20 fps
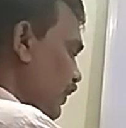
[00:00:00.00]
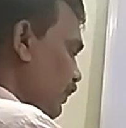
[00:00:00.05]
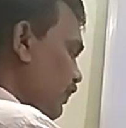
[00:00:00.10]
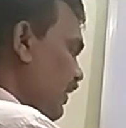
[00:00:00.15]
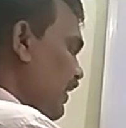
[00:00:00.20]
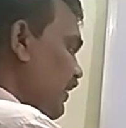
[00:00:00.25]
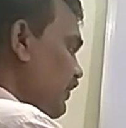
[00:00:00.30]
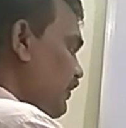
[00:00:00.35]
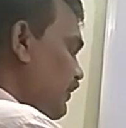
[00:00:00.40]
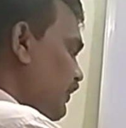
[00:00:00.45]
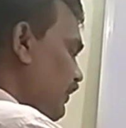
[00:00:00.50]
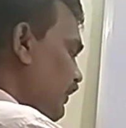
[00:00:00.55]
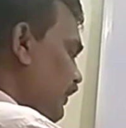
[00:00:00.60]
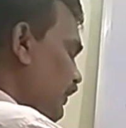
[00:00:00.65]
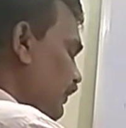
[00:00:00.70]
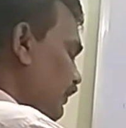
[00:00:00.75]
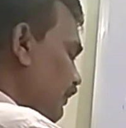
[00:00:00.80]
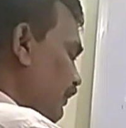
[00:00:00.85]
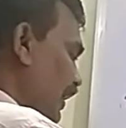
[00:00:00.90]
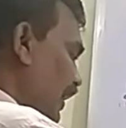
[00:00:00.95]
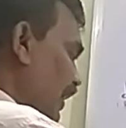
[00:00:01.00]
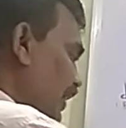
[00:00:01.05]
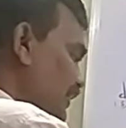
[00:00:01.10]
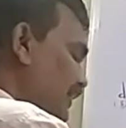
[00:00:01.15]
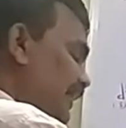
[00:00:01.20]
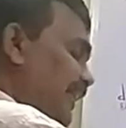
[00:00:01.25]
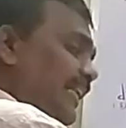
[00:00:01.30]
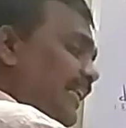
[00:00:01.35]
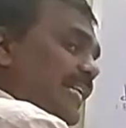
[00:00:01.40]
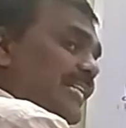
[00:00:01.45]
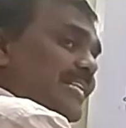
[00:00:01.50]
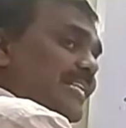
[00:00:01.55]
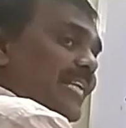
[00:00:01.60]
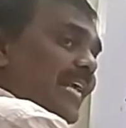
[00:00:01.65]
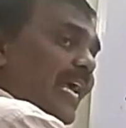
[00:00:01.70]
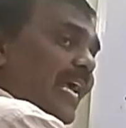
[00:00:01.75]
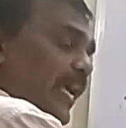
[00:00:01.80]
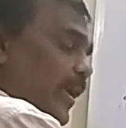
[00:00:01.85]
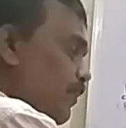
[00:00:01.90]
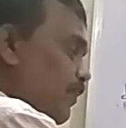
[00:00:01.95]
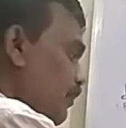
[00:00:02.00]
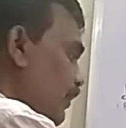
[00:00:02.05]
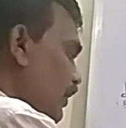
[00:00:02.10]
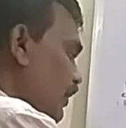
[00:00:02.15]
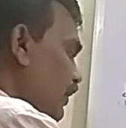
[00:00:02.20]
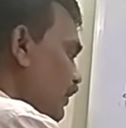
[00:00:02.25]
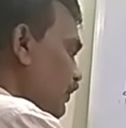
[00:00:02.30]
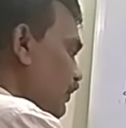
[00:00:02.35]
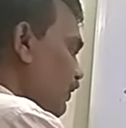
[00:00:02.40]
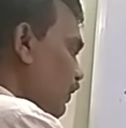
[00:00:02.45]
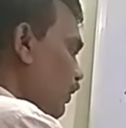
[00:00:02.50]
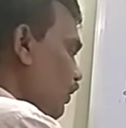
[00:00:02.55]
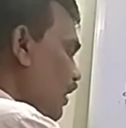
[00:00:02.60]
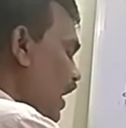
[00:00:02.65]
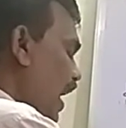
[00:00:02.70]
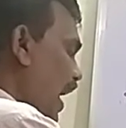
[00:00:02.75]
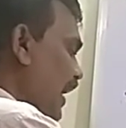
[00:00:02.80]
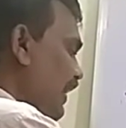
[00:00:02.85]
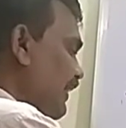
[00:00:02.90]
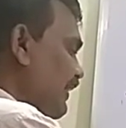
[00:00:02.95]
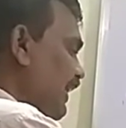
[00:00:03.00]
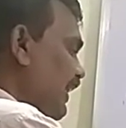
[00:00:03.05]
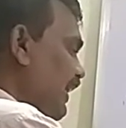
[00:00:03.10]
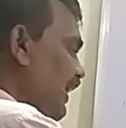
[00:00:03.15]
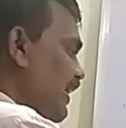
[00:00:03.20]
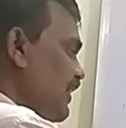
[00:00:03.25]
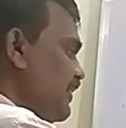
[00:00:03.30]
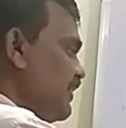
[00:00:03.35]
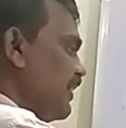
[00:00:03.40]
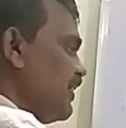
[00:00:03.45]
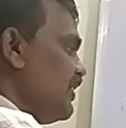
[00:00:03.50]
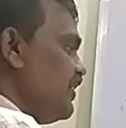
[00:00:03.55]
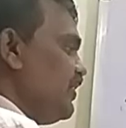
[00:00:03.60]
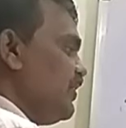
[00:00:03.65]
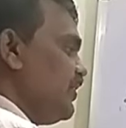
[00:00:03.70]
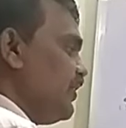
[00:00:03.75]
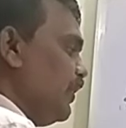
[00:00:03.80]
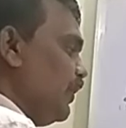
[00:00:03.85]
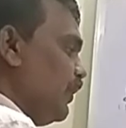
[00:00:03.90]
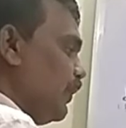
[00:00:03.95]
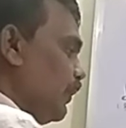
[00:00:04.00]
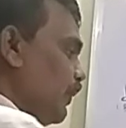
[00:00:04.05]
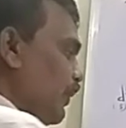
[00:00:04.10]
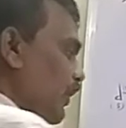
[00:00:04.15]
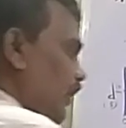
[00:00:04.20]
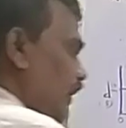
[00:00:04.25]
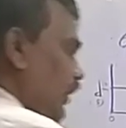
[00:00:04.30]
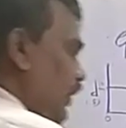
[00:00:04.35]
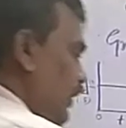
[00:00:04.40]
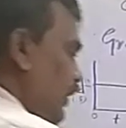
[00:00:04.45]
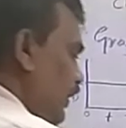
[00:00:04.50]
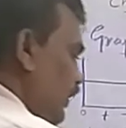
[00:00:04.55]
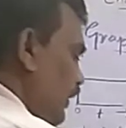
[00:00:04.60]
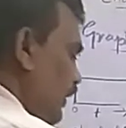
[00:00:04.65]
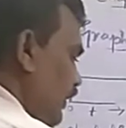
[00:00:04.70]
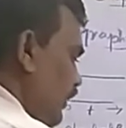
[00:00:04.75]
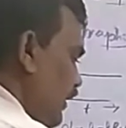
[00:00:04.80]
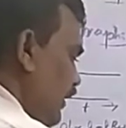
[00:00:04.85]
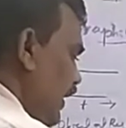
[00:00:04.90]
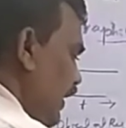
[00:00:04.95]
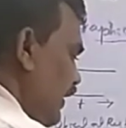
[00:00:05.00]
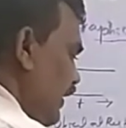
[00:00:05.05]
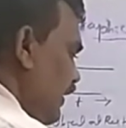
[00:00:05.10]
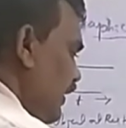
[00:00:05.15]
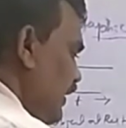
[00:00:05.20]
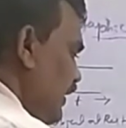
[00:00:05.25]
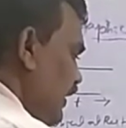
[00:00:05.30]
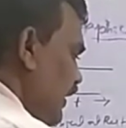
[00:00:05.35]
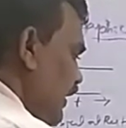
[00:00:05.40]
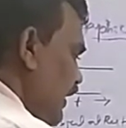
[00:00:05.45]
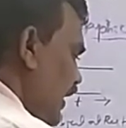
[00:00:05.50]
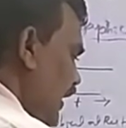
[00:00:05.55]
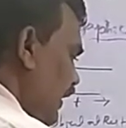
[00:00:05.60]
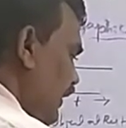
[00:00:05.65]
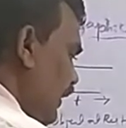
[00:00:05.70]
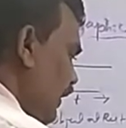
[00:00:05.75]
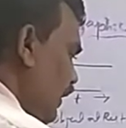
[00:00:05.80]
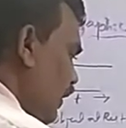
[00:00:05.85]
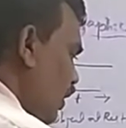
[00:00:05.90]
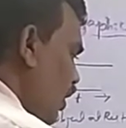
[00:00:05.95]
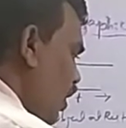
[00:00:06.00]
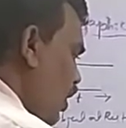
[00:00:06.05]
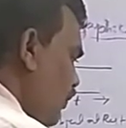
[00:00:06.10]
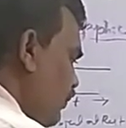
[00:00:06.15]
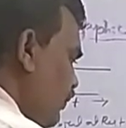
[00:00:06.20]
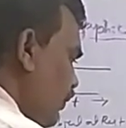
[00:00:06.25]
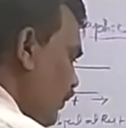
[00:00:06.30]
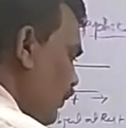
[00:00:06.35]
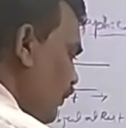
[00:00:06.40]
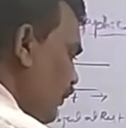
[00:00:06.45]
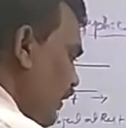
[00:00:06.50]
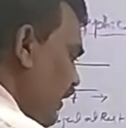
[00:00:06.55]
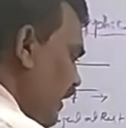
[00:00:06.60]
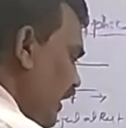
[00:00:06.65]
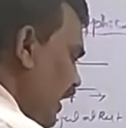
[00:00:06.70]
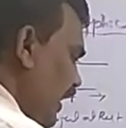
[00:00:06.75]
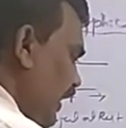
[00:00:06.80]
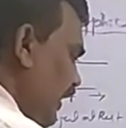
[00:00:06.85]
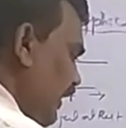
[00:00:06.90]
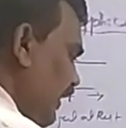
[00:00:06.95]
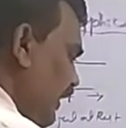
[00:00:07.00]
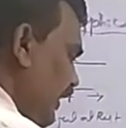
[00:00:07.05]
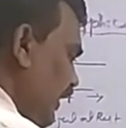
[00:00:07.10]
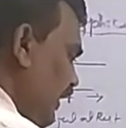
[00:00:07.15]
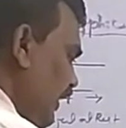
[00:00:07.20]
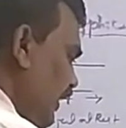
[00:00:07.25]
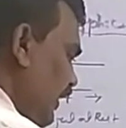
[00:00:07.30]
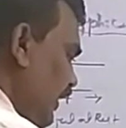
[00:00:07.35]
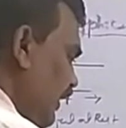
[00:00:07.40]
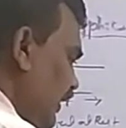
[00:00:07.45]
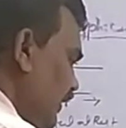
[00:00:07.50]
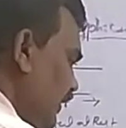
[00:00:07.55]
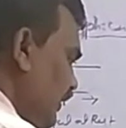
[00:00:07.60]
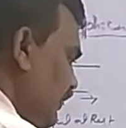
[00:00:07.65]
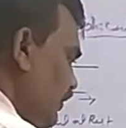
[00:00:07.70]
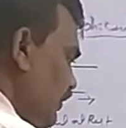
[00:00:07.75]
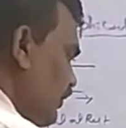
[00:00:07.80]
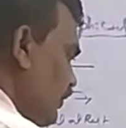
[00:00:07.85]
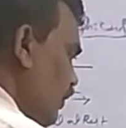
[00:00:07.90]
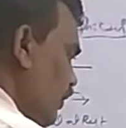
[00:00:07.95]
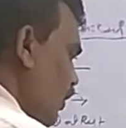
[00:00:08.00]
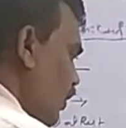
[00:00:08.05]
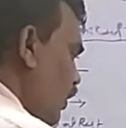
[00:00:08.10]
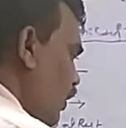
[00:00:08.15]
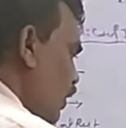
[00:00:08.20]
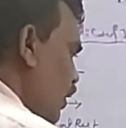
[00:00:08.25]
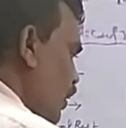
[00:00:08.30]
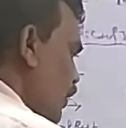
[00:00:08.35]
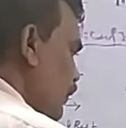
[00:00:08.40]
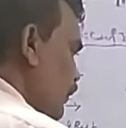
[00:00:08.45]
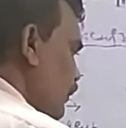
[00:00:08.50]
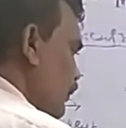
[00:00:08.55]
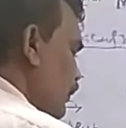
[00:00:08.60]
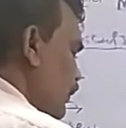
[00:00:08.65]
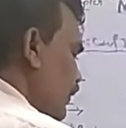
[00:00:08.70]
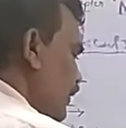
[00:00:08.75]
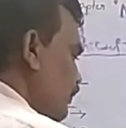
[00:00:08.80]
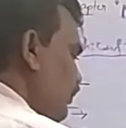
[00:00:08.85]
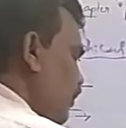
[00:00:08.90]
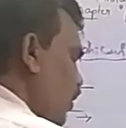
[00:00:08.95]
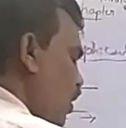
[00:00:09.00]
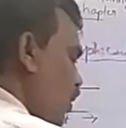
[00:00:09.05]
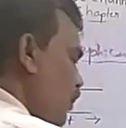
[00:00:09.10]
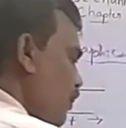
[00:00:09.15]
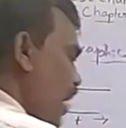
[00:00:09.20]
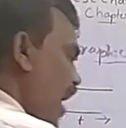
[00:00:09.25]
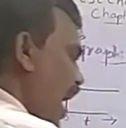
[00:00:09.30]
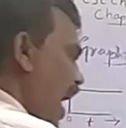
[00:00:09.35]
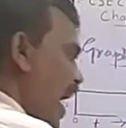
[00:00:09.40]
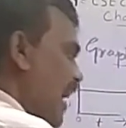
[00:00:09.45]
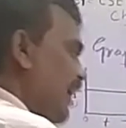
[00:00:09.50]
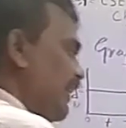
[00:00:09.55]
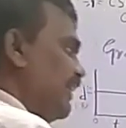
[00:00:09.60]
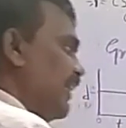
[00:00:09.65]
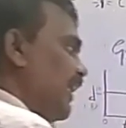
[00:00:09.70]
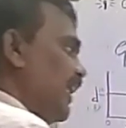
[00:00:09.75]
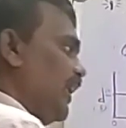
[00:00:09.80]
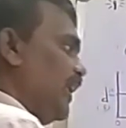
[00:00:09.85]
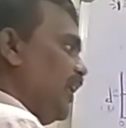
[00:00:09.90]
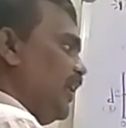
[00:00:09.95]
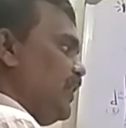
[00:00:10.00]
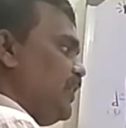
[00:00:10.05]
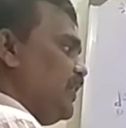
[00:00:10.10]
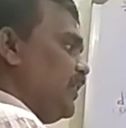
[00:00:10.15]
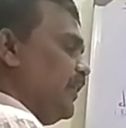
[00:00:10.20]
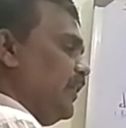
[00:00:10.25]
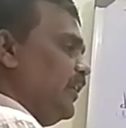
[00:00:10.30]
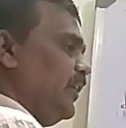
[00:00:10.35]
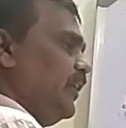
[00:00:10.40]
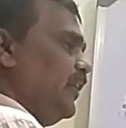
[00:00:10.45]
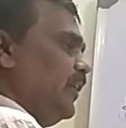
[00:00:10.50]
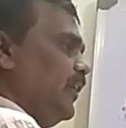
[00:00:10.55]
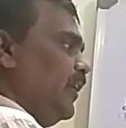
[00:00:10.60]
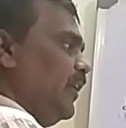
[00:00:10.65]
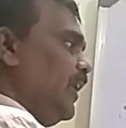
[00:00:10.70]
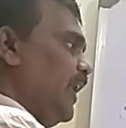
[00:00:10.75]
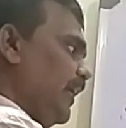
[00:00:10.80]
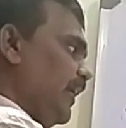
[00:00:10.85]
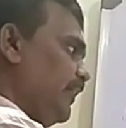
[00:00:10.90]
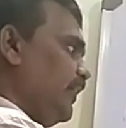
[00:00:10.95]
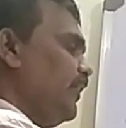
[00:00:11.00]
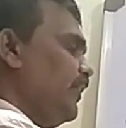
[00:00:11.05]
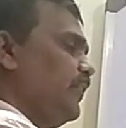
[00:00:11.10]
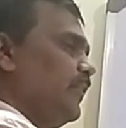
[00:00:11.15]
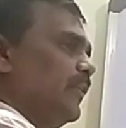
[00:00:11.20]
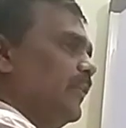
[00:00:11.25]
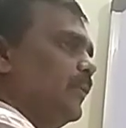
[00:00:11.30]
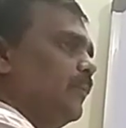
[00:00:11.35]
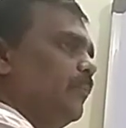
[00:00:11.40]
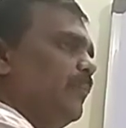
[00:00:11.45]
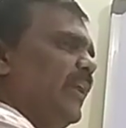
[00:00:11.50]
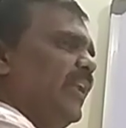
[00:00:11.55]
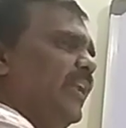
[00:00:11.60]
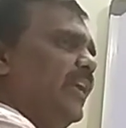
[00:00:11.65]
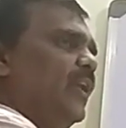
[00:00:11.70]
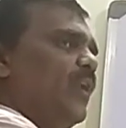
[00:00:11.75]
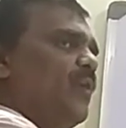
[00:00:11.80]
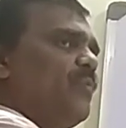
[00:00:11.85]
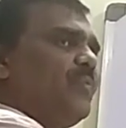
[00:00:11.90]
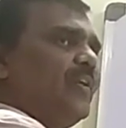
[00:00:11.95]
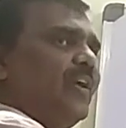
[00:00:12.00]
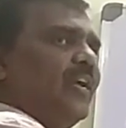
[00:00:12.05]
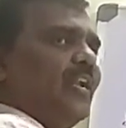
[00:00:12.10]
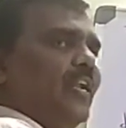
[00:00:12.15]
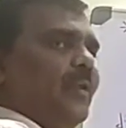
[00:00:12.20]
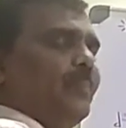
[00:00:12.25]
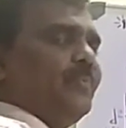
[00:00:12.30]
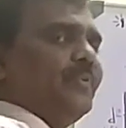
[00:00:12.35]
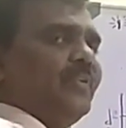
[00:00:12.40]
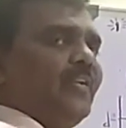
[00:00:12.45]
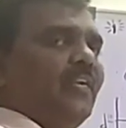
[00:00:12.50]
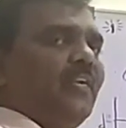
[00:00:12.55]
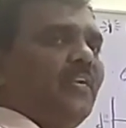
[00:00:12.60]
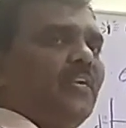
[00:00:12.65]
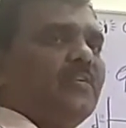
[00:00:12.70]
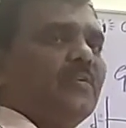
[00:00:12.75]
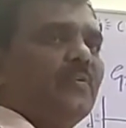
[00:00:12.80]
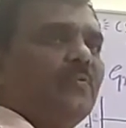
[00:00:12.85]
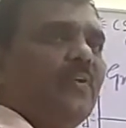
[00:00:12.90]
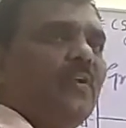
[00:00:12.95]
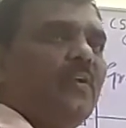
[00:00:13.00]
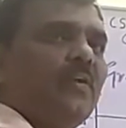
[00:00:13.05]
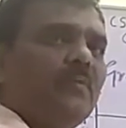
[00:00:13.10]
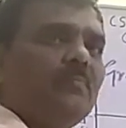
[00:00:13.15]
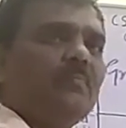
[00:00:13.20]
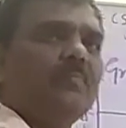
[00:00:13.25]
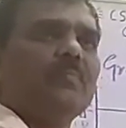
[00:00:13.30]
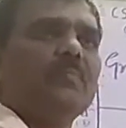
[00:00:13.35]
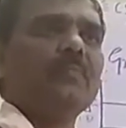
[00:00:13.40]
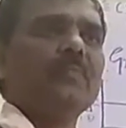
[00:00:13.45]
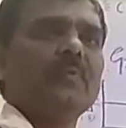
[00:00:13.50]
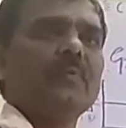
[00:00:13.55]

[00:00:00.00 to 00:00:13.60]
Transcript: means velocity is same, so acceleration is 0. Then here the graph V and T, this is called uniform acceleration. Like this, many graphical representation will come.